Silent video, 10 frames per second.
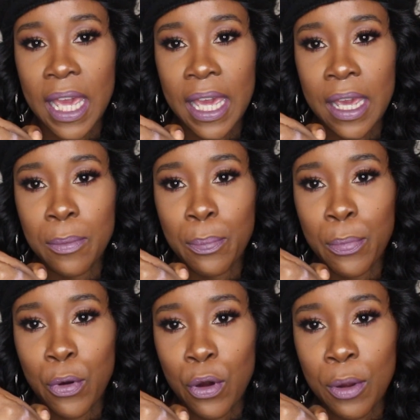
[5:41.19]
and
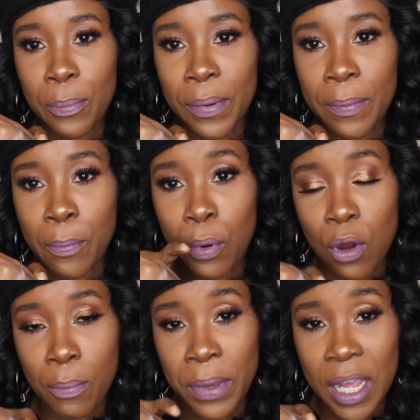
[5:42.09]

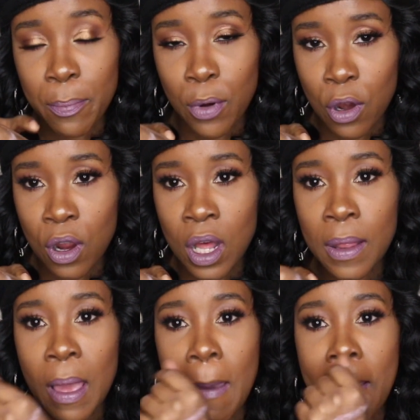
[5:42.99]
Pink Pearl.